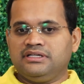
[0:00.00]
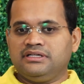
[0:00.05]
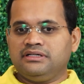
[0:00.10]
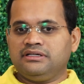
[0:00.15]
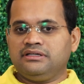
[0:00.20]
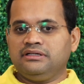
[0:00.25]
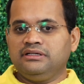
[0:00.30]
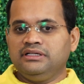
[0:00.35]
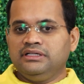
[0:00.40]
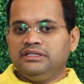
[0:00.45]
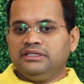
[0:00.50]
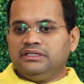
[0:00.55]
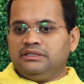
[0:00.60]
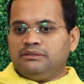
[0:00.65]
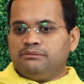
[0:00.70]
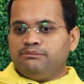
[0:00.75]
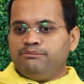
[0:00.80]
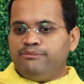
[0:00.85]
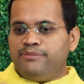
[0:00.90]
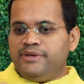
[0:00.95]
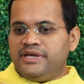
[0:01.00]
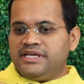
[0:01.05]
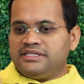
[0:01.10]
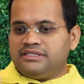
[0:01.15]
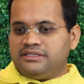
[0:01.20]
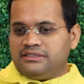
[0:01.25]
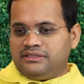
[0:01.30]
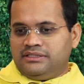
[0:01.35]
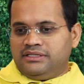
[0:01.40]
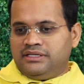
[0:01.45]
a
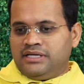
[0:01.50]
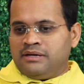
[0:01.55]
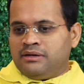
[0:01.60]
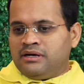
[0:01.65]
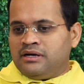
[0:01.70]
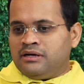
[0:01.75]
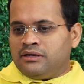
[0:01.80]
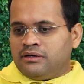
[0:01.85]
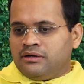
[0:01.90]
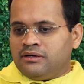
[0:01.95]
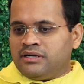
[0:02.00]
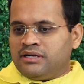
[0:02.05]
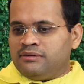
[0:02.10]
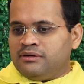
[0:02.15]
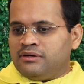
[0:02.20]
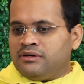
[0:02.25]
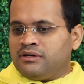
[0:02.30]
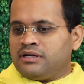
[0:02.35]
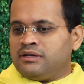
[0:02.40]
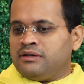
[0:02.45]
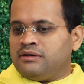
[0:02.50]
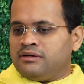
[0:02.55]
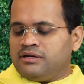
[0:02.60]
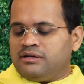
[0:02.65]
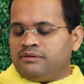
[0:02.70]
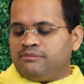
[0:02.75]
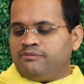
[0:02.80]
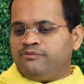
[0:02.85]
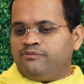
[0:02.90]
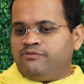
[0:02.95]
base
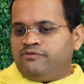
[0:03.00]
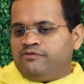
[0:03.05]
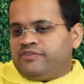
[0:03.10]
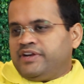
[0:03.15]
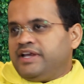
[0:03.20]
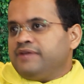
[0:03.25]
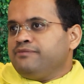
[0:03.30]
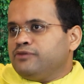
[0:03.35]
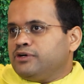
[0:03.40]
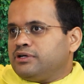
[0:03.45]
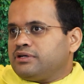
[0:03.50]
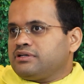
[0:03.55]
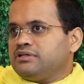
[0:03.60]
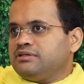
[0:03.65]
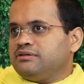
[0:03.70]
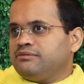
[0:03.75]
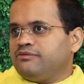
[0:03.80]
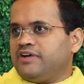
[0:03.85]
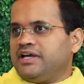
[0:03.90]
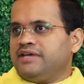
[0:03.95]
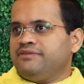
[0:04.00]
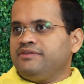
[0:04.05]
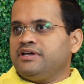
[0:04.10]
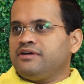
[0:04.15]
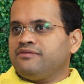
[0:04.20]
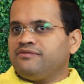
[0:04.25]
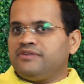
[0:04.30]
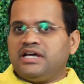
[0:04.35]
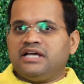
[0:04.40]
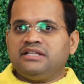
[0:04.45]
or a framework why
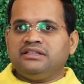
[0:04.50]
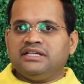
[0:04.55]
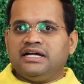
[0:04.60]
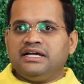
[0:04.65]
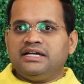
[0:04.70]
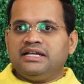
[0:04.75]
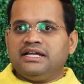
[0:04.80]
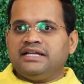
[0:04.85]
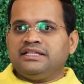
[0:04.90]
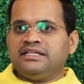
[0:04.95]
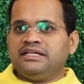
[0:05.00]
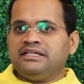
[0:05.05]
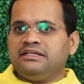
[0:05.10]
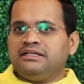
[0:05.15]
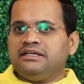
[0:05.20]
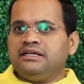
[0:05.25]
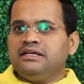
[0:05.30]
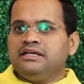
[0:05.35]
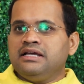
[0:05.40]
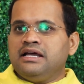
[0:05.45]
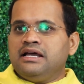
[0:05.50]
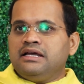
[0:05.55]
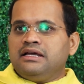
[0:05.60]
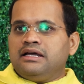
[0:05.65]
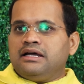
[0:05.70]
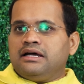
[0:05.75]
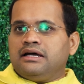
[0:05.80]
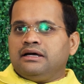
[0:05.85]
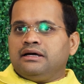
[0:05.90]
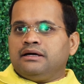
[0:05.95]
we have done that. And then
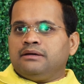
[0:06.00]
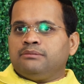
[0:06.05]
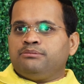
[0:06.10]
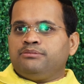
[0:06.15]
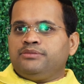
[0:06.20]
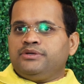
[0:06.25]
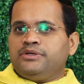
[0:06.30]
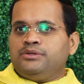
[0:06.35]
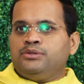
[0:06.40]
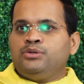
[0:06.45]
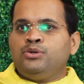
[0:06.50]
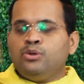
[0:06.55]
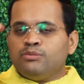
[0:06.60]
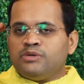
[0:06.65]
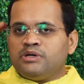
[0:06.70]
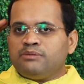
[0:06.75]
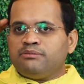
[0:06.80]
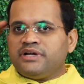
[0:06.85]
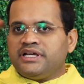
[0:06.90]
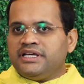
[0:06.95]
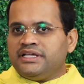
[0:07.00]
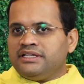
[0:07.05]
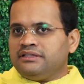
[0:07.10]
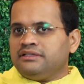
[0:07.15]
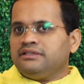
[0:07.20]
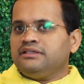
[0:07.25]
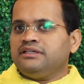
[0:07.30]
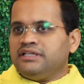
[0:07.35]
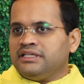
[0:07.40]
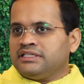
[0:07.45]
human
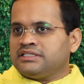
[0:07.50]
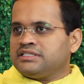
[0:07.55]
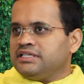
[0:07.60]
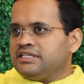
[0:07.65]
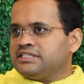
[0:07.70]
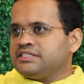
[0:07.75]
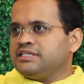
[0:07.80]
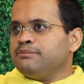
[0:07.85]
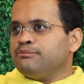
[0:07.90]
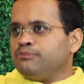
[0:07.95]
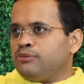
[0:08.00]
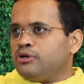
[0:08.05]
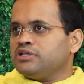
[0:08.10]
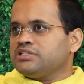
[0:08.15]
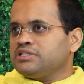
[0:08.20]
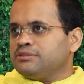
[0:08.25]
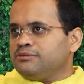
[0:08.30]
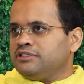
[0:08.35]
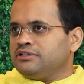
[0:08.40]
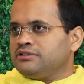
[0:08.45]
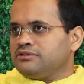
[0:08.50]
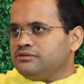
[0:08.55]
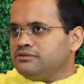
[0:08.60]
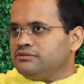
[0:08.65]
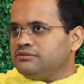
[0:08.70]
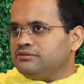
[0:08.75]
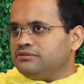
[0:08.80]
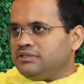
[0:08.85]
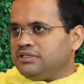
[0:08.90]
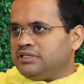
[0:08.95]
brain, it's impossible
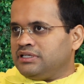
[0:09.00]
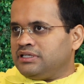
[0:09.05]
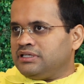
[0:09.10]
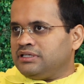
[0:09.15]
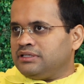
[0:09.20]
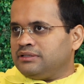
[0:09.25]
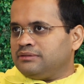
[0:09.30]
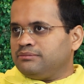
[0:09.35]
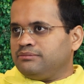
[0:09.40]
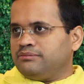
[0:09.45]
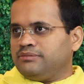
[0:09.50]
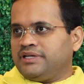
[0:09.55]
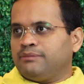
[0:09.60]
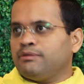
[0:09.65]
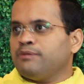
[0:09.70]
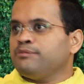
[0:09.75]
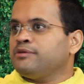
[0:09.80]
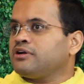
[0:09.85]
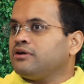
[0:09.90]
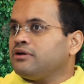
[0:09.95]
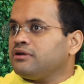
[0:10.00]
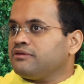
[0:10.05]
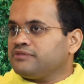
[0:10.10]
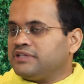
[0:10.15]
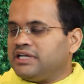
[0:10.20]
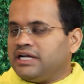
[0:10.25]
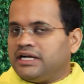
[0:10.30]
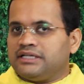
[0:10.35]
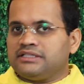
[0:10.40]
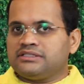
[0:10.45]
to remember all
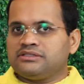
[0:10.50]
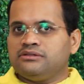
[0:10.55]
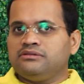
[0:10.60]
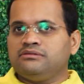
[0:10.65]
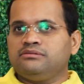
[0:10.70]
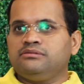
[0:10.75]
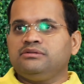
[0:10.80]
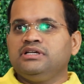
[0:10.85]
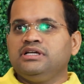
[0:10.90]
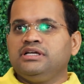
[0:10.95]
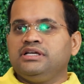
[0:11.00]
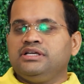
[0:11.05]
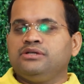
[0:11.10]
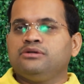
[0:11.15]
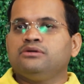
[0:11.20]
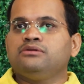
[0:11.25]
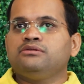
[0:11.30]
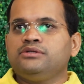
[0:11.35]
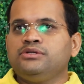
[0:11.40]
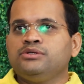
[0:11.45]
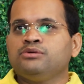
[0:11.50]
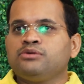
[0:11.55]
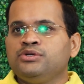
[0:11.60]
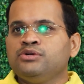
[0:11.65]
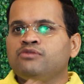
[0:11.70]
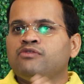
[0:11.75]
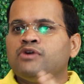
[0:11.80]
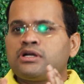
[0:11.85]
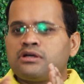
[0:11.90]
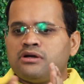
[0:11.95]
of that. So
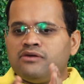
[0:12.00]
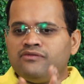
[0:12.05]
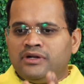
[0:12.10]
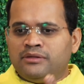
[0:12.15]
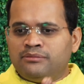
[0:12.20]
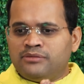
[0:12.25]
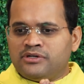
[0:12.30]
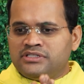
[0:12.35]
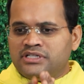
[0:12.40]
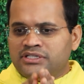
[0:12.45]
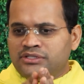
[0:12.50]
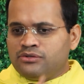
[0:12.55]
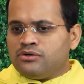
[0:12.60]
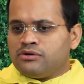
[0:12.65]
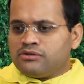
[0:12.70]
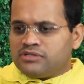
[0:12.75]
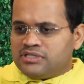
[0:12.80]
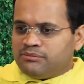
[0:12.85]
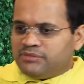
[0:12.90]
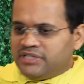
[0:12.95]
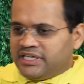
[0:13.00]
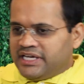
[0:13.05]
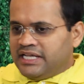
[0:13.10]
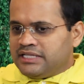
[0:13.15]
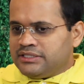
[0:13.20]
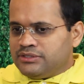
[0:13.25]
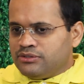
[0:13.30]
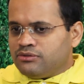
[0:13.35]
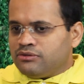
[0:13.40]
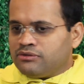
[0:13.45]
you work on one project, you go to
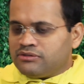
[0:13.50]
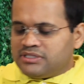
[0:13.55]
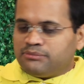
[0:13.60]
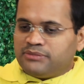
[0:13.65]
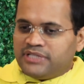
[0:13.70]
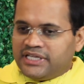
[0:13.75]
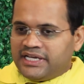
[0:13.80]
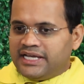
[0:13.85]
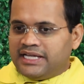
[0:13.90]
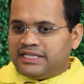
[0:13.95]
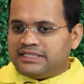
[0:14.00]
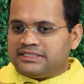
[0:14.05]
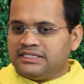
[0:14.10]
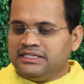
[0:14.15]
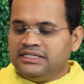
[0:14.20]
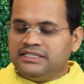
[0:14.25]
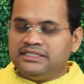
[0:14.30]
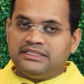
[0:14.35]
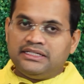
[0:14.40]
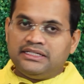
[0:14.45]
something else,